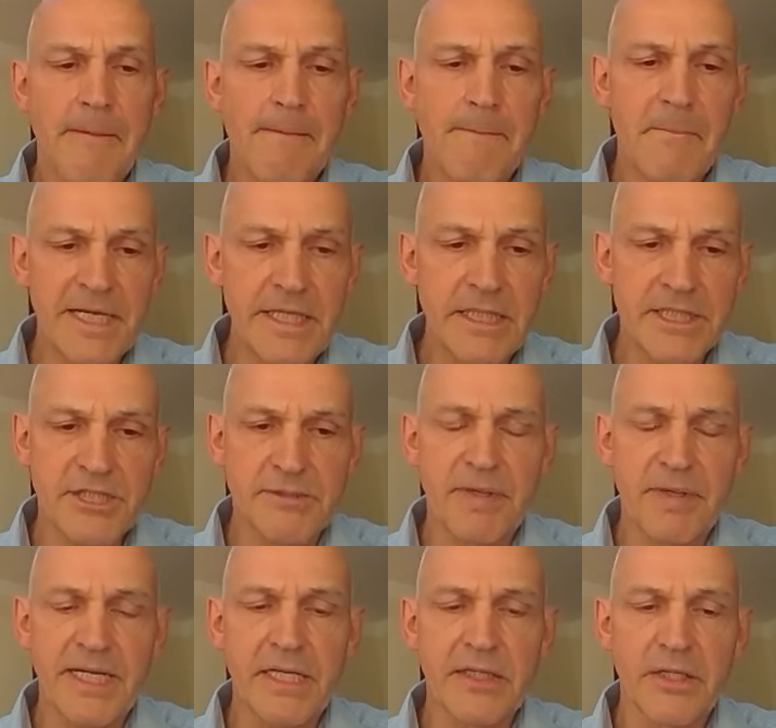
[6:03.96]
might
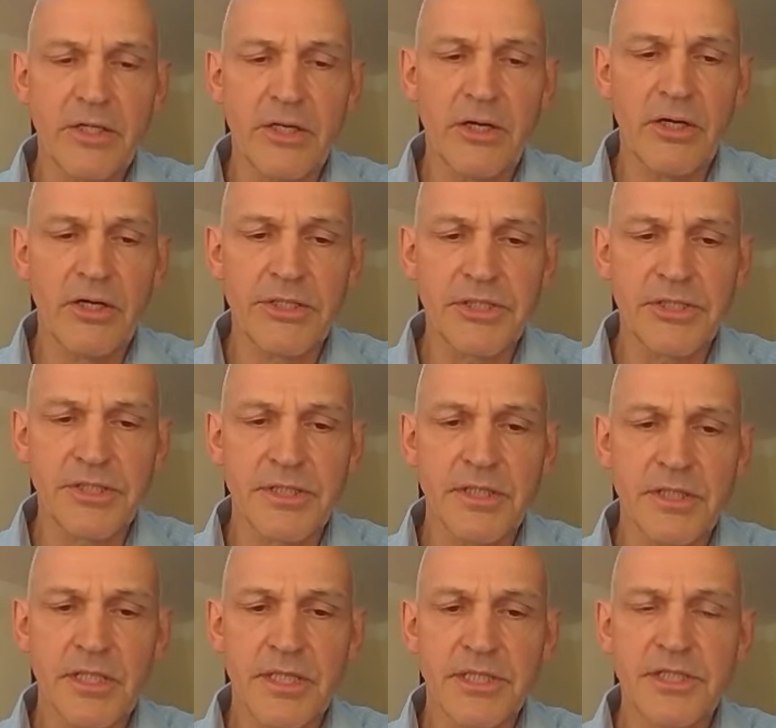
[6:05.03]
spike the costs,
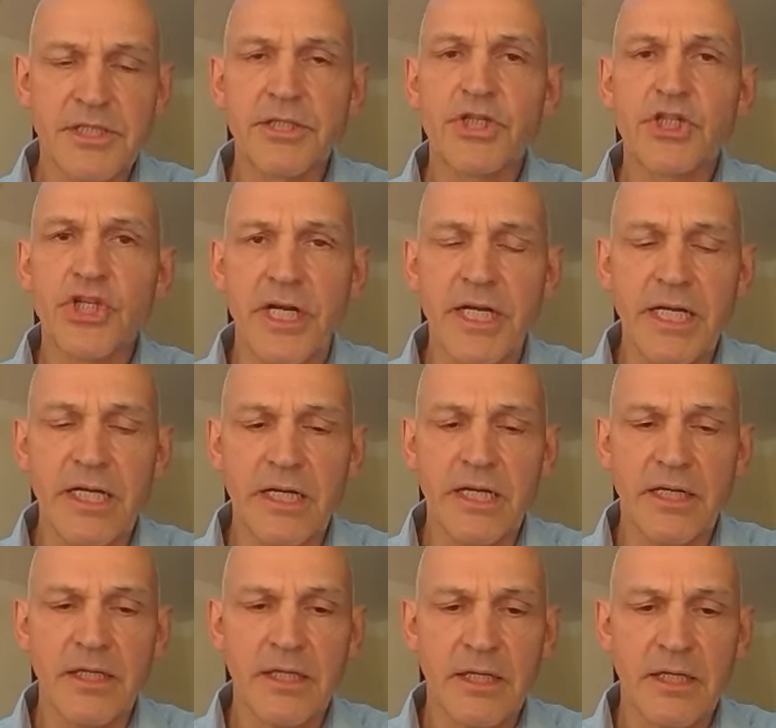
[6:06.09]
since China
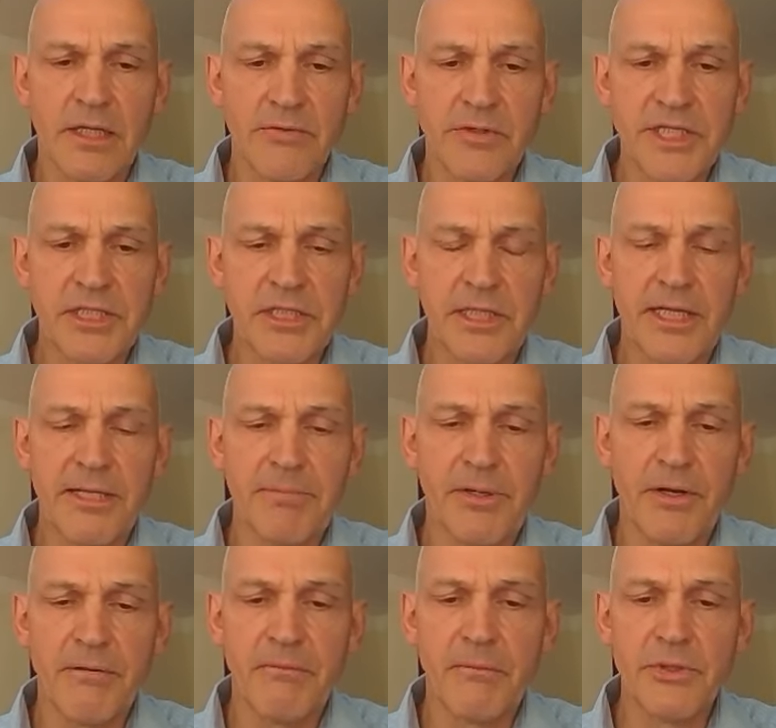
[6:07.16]
recently
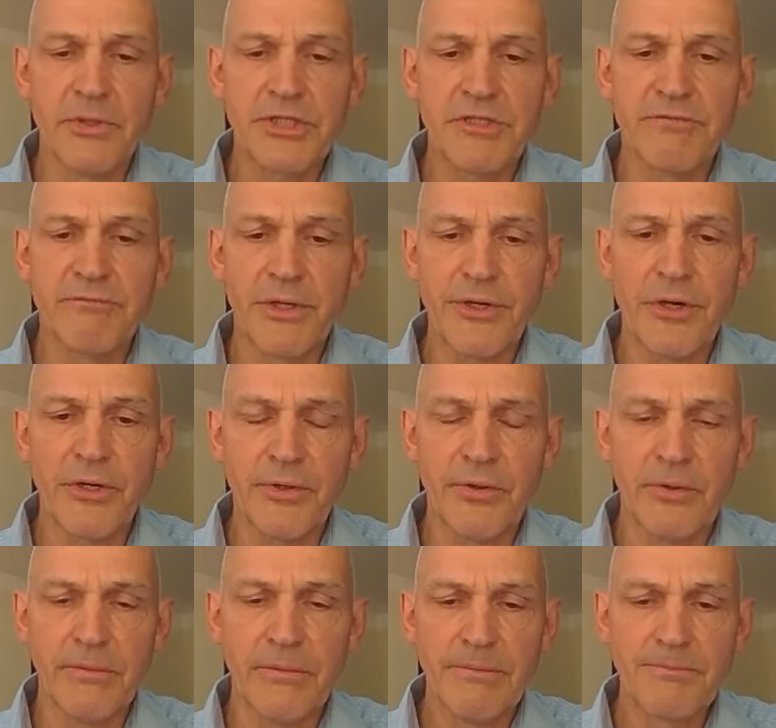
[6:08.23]
bought most of
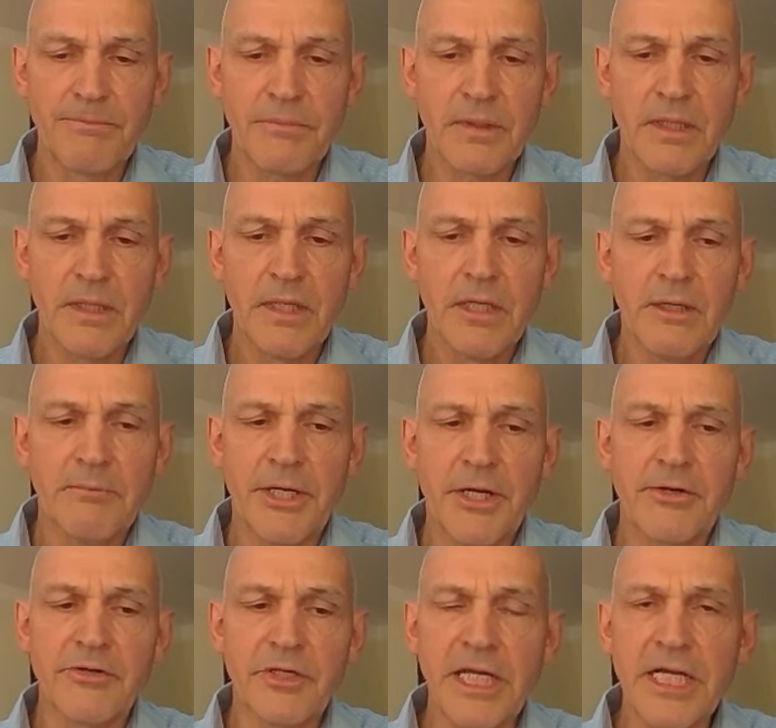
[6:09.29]
Morocco. But our
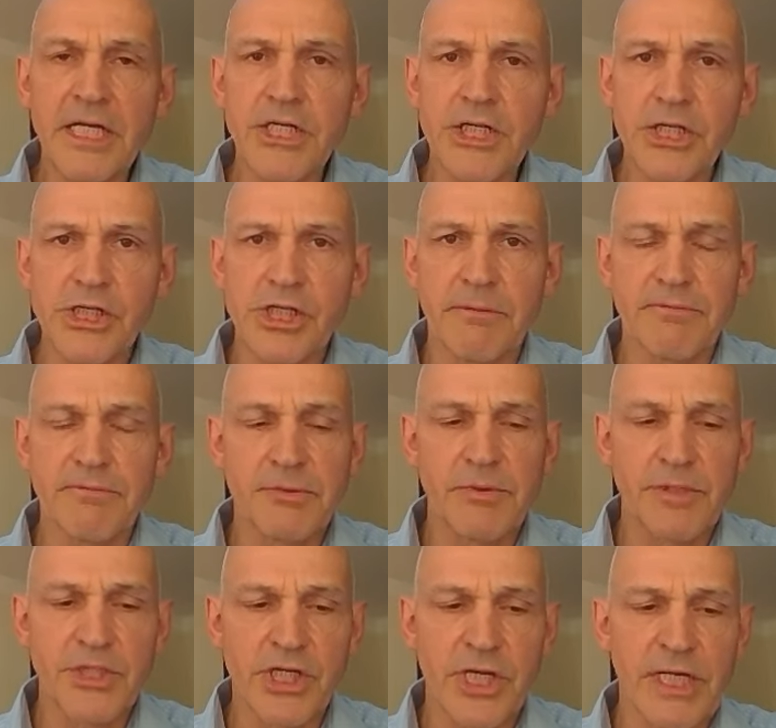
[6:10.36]
relationships
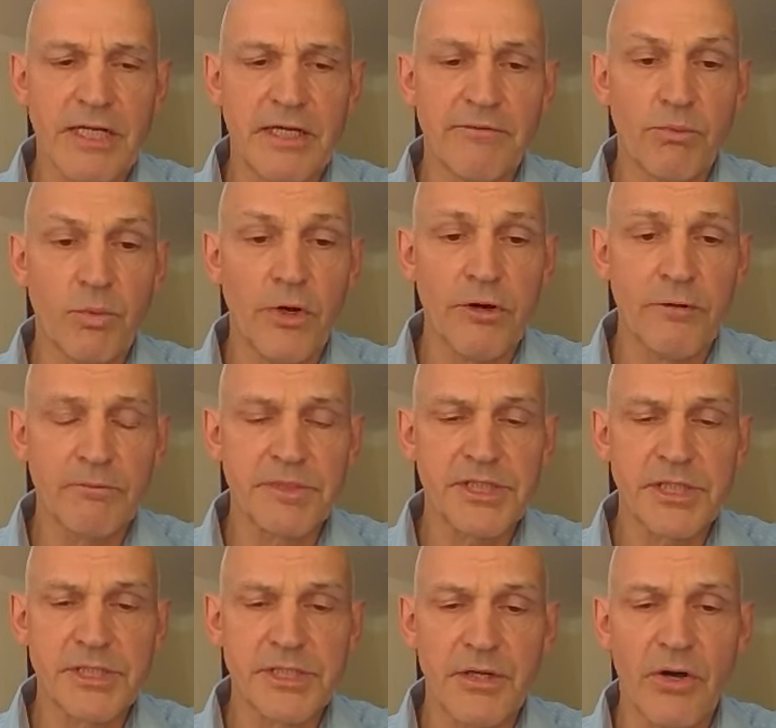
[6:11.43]
with China have warmed
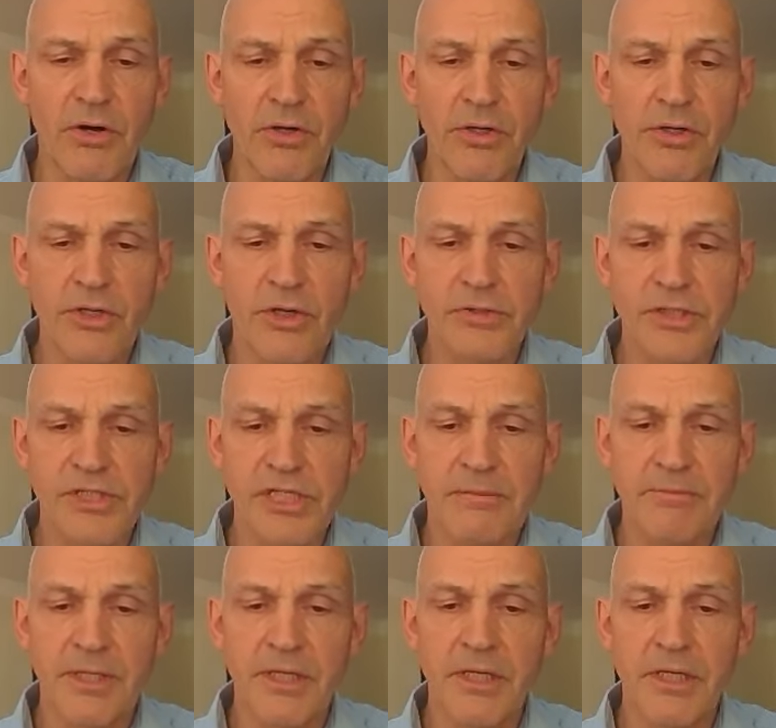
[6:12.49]
since the Hong Kong
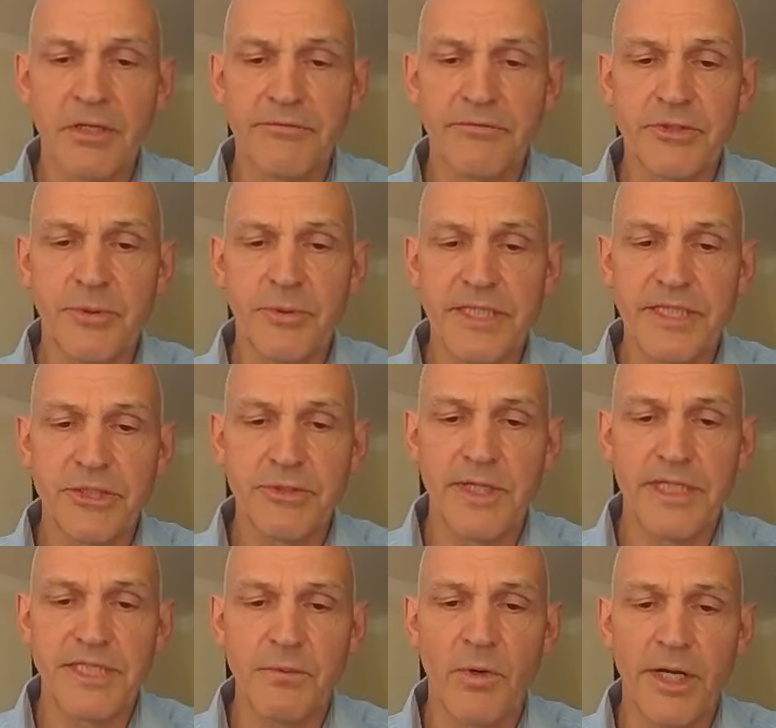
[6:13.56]
summer of
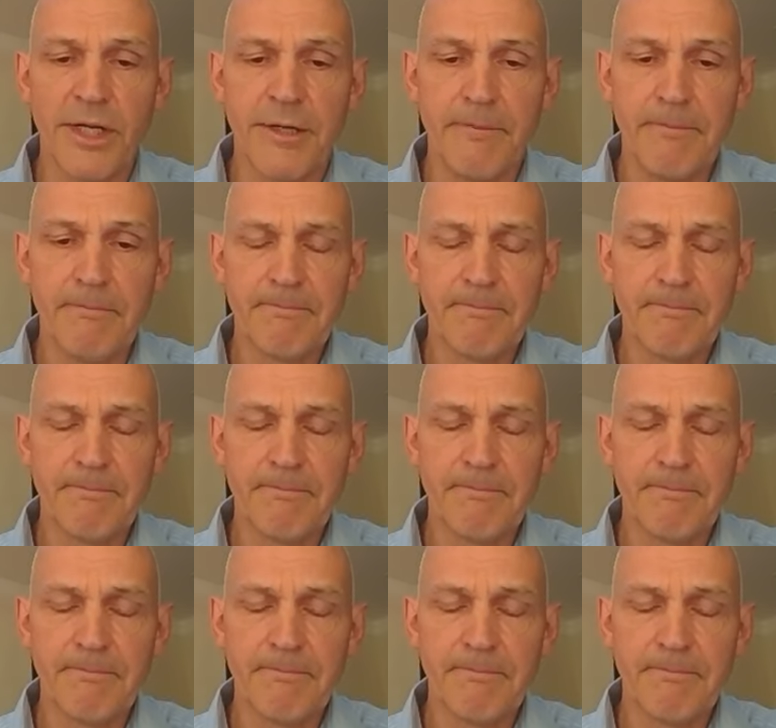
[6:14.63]
2021.